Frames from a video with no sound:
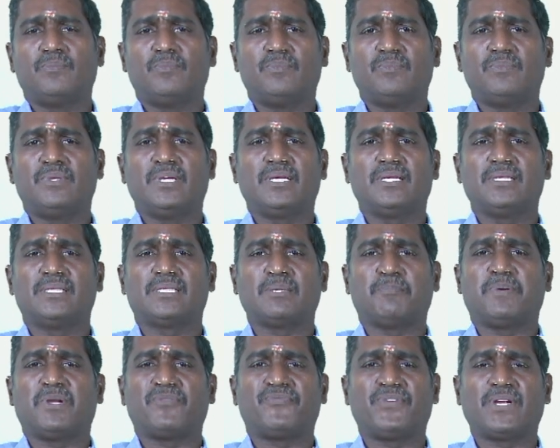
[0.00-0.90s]
it's a
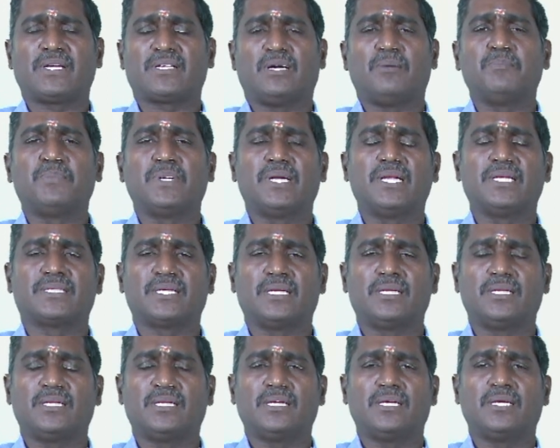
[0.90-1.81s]
perfect
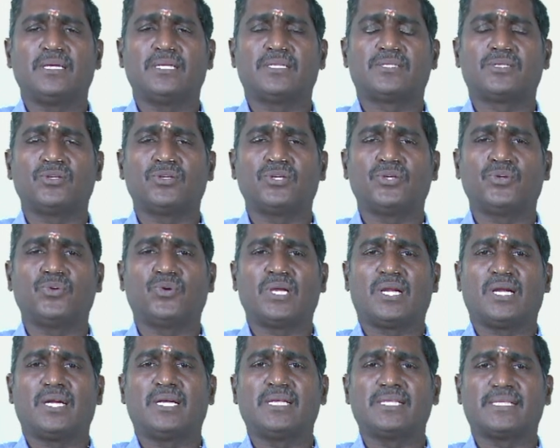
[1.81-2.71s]
competition. You
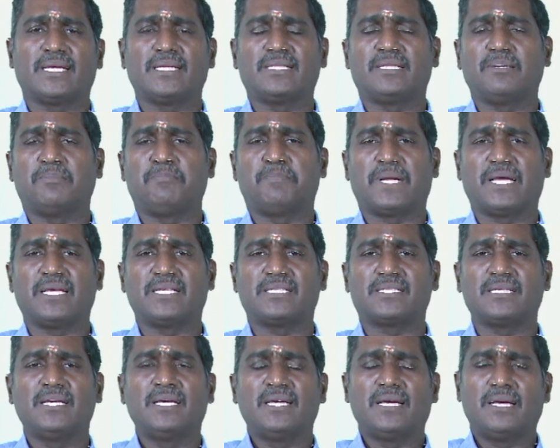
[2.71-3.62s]
cannot decide the price,
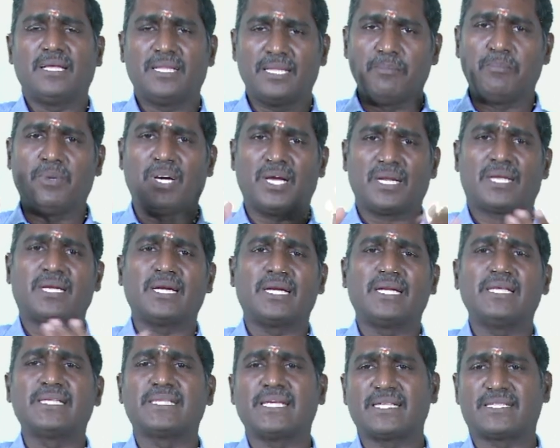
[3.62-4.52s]
the market
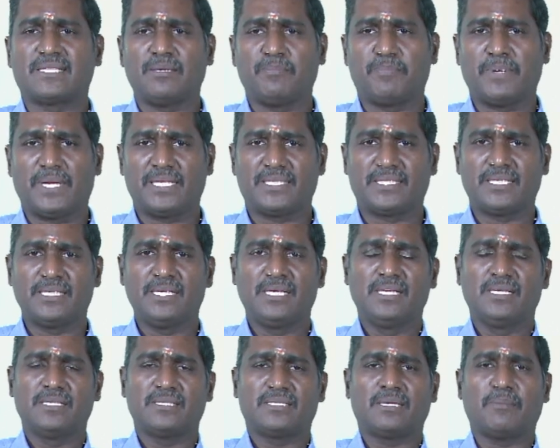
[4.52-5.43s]
decides the price.
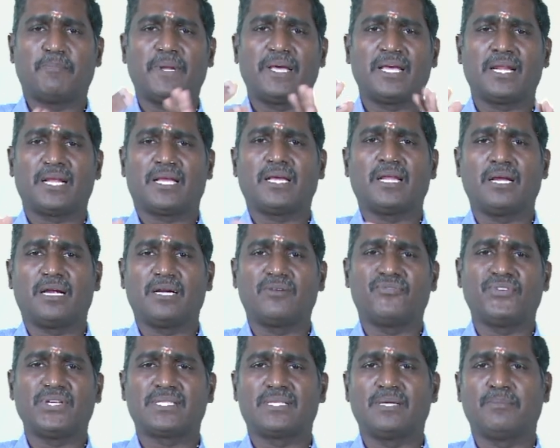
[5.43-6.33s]
Supplier cannot
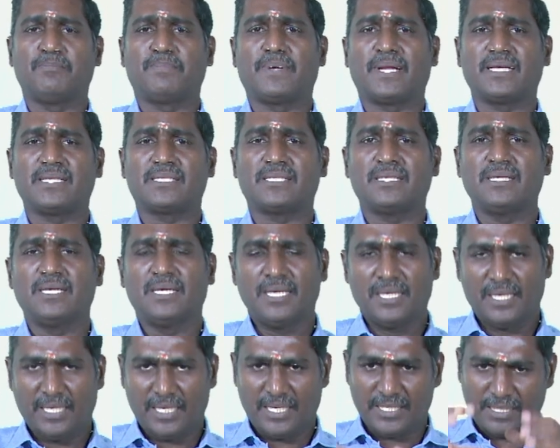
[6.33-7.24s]
fix the price,
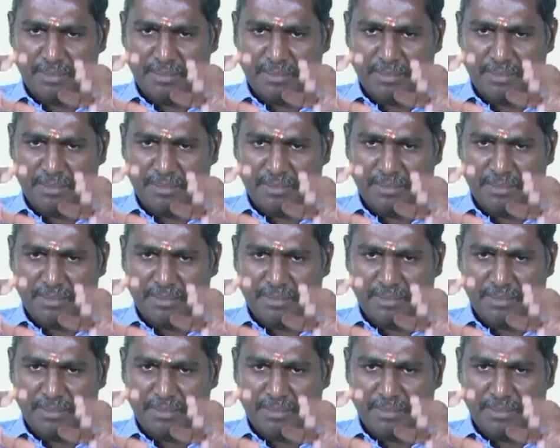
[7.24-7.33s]
it is the